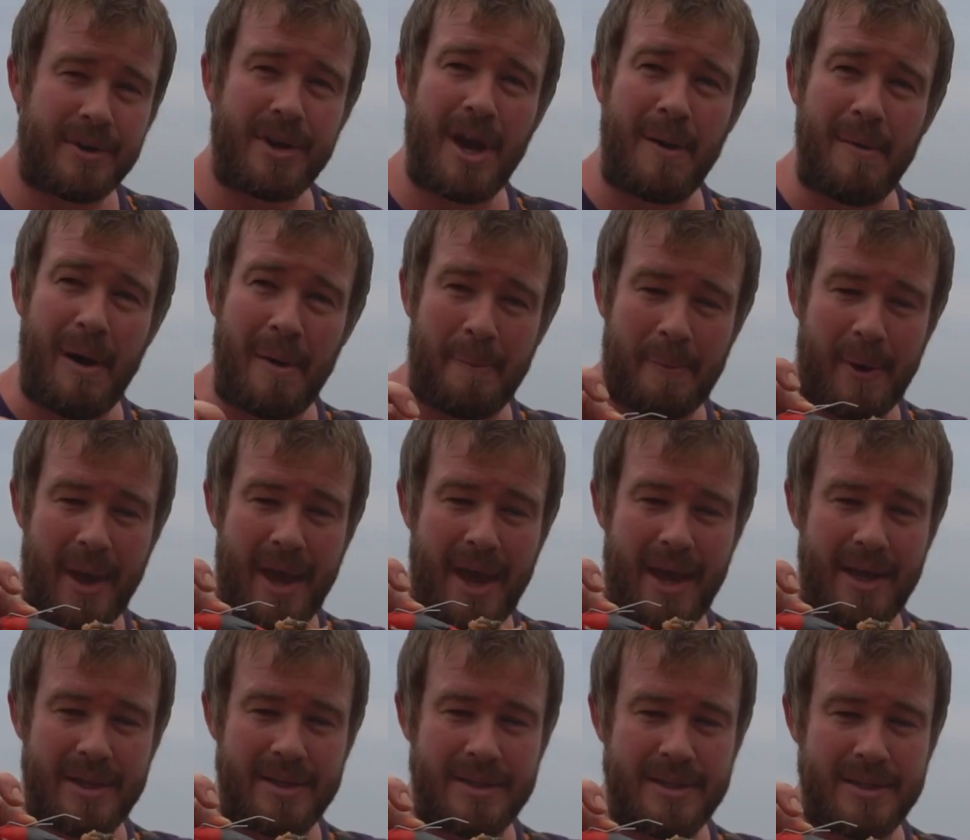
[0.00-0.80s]
Come up
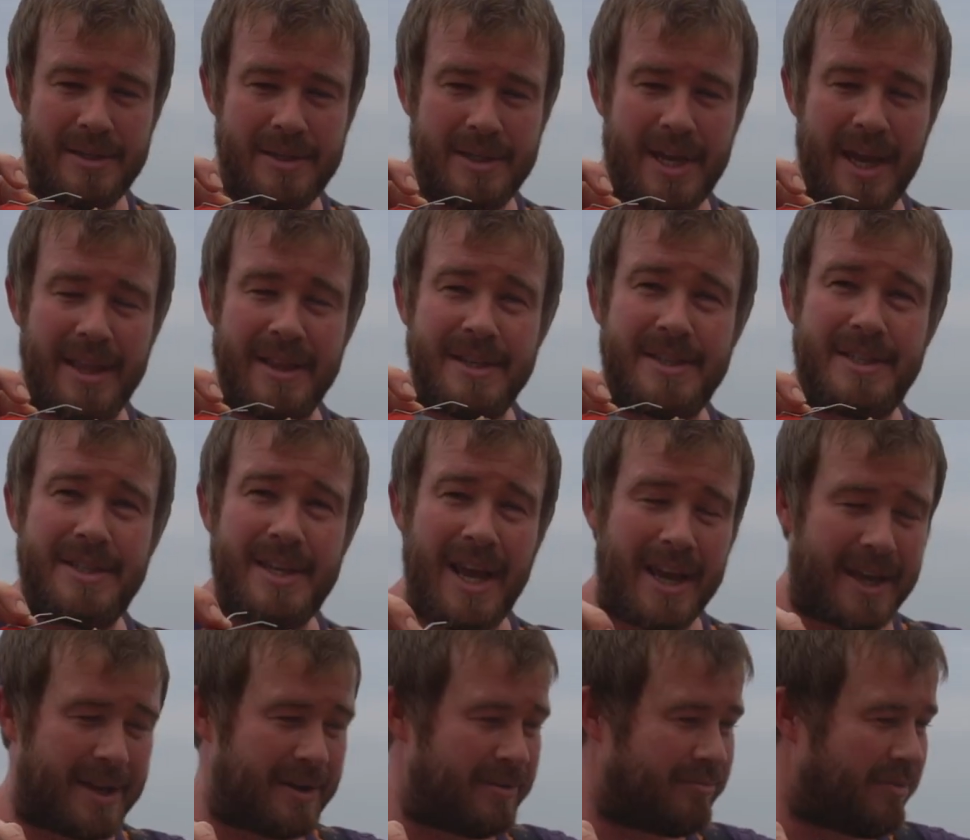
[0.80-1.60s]
here to get the
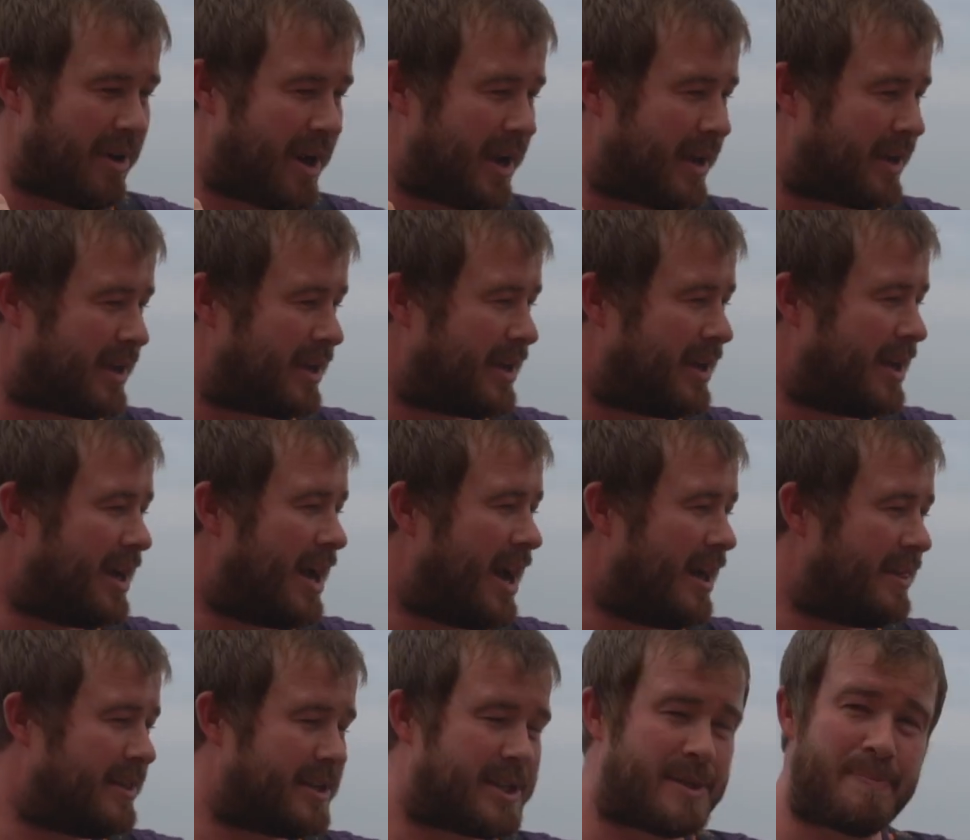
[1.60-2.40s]
second rig
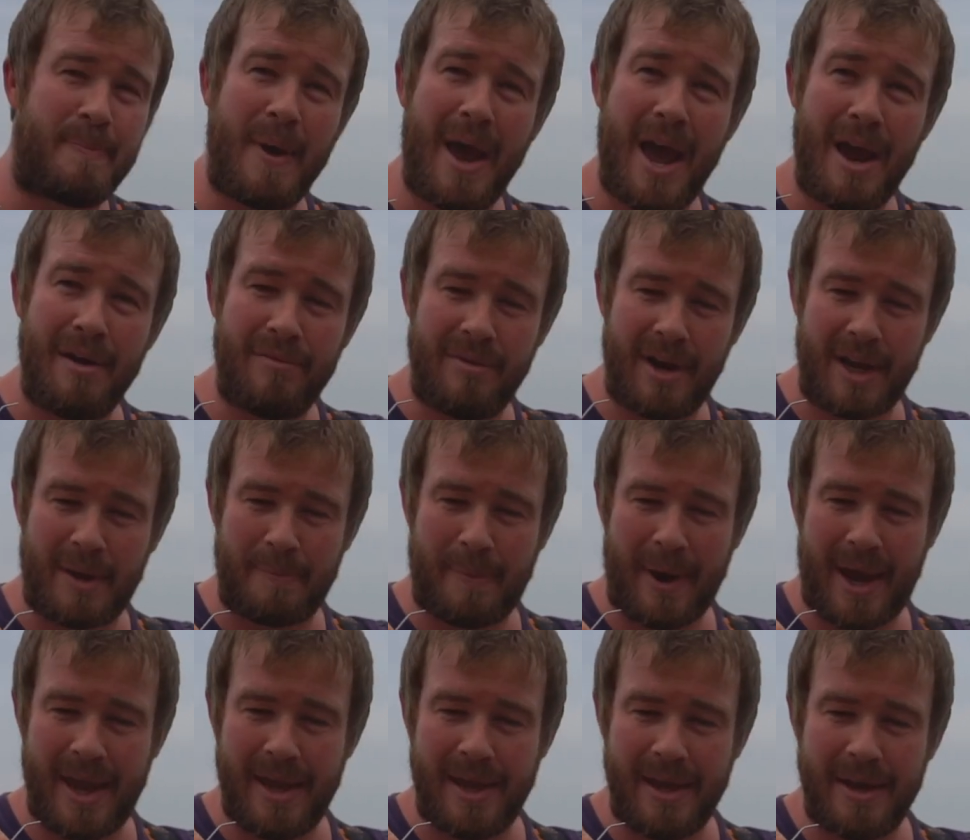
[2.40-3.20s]
and the spare rig
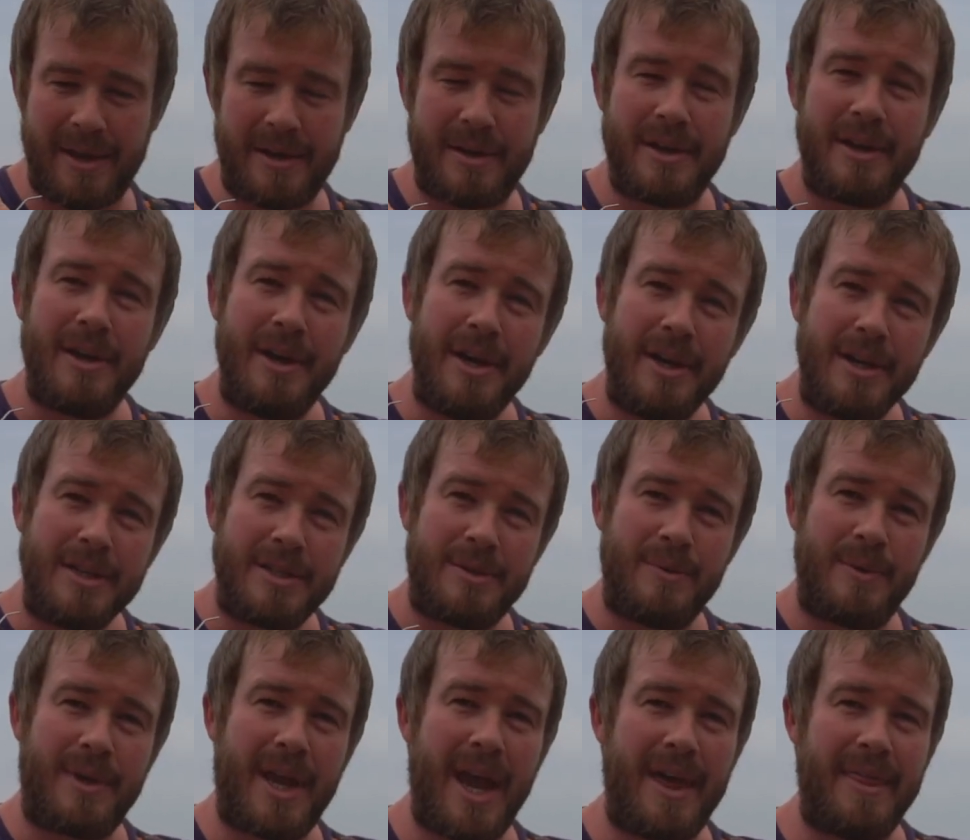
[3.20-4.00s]
baited,
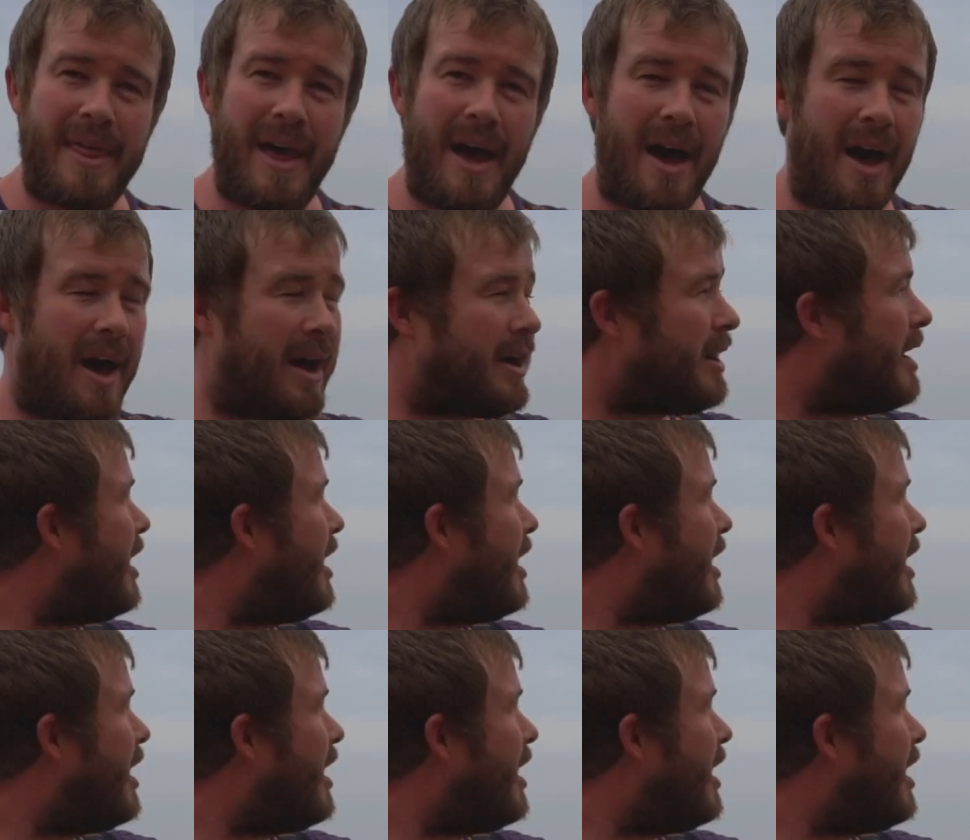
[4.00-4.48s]
so we'll get that hung